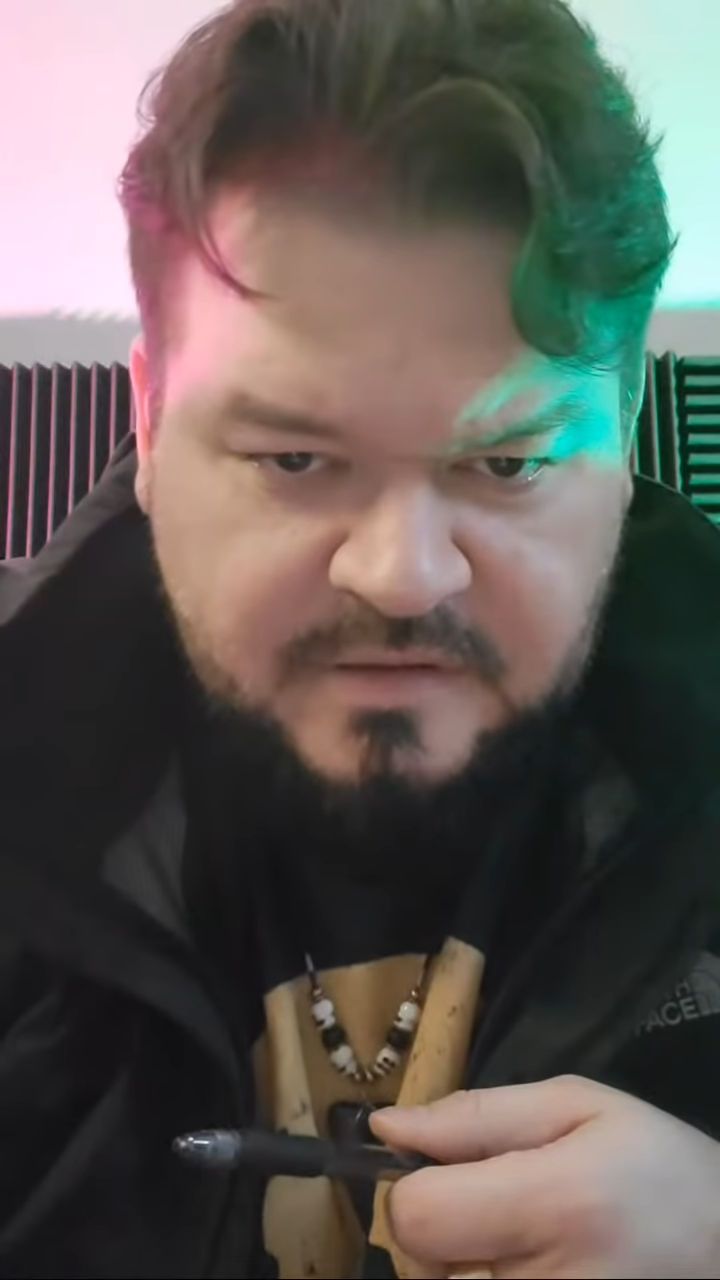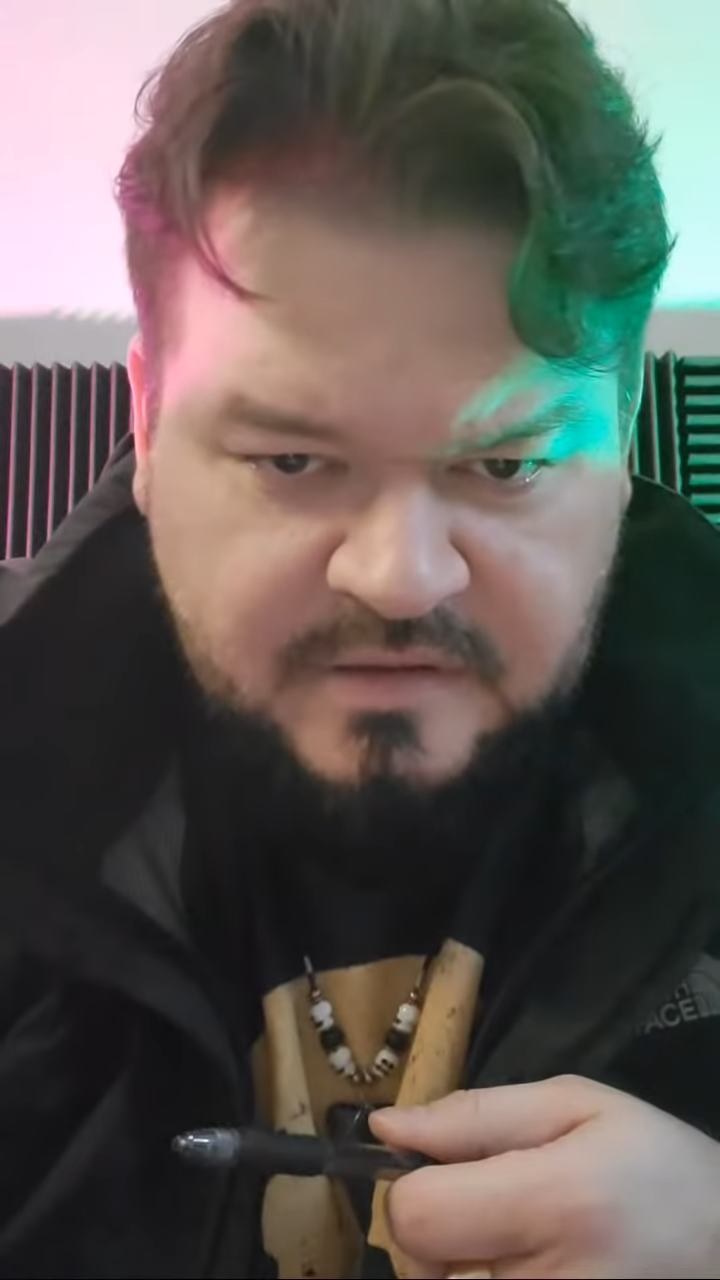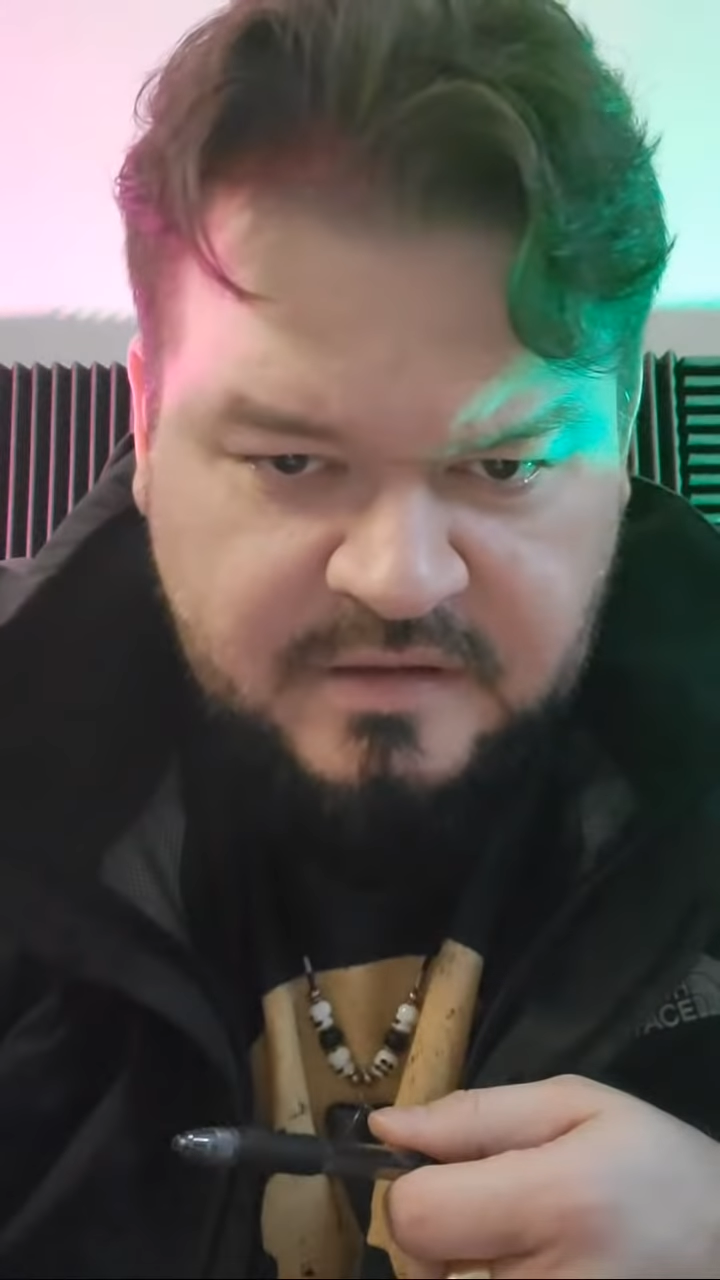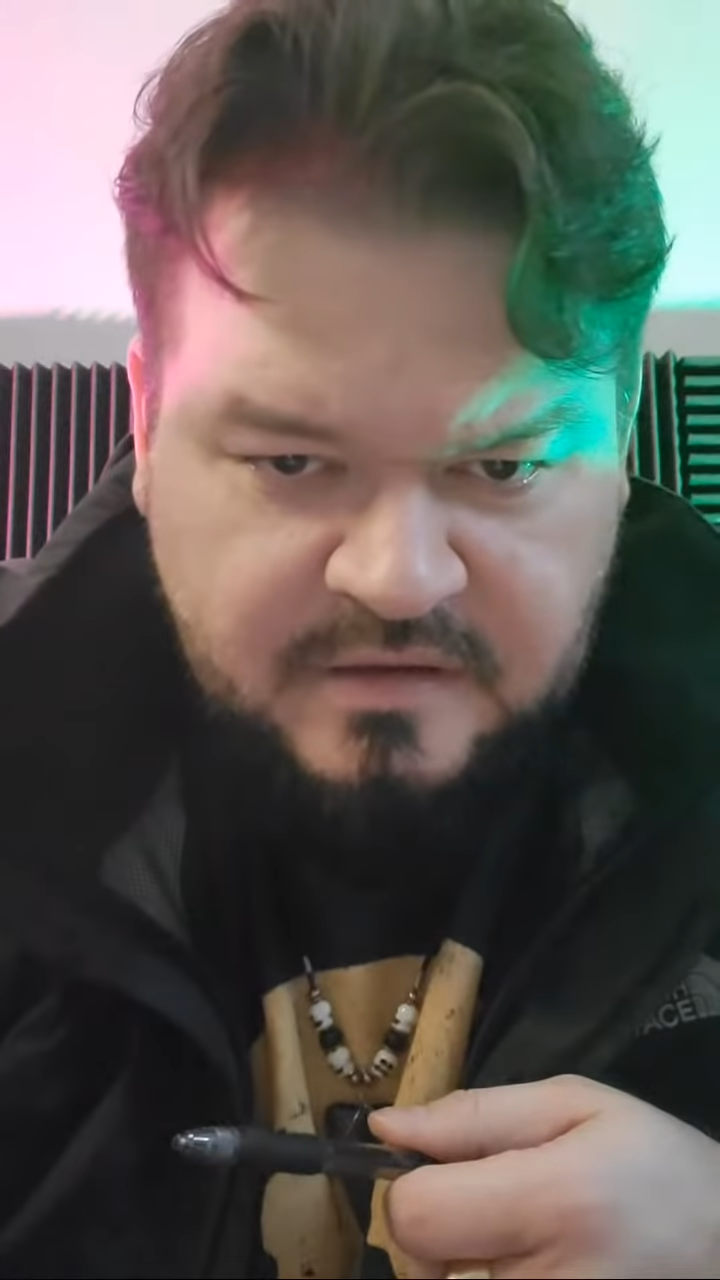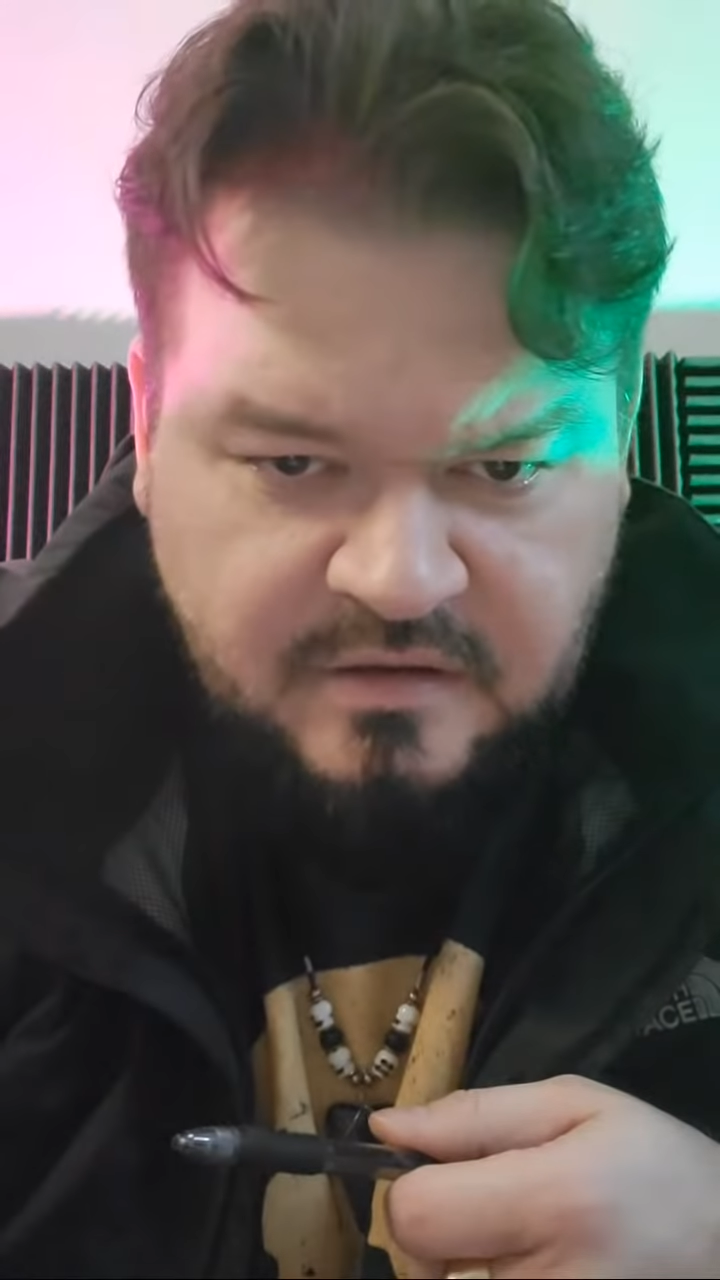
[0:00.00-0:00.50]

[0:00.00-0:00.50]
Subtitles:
and